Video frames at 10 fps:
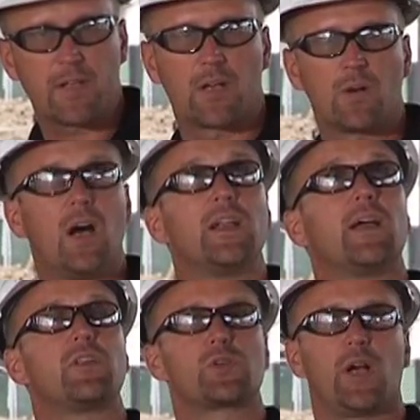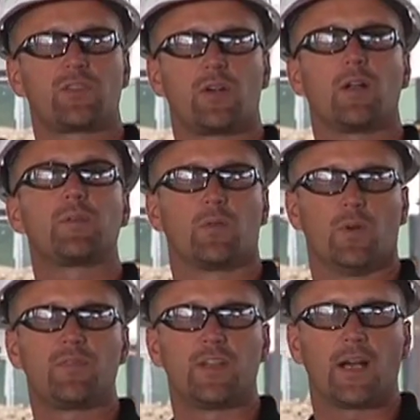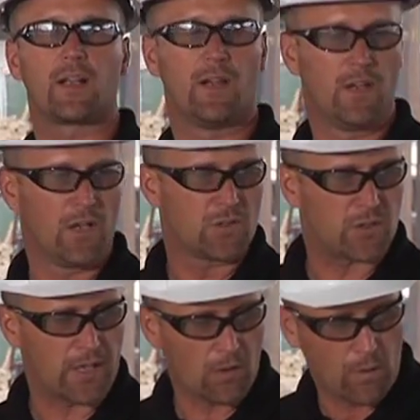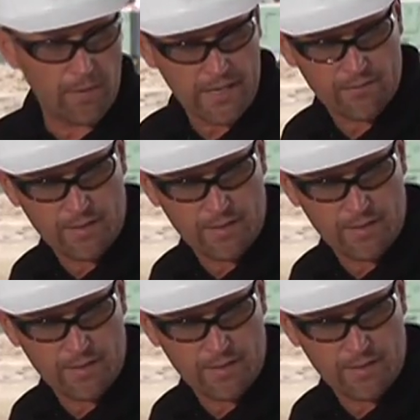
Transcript: on the ground and you have to transfer it up to the roof deck. So here what we have